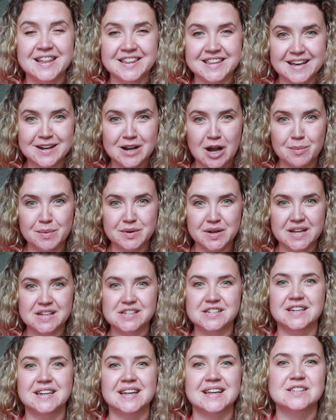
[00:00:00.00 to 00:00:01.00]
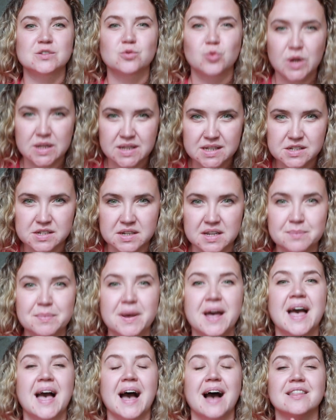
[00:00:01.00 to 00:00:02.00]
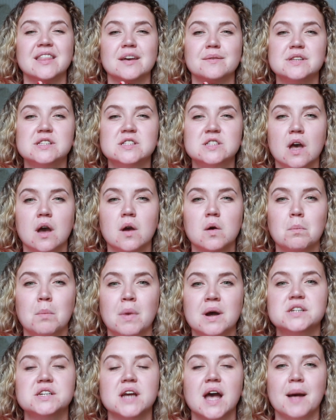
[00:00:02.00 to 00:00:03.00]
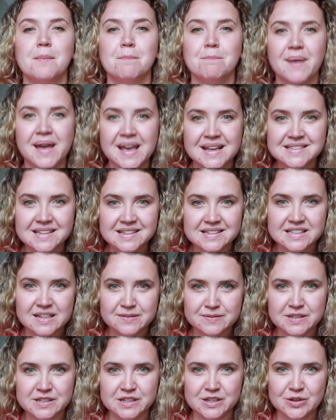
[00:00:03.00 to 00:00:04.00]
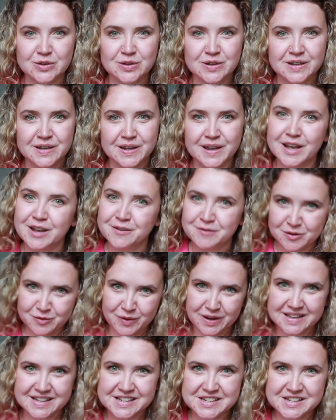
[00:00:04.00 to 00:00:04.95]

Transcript: the accommodation is really cheap, and there is so much amazing stuff to do for really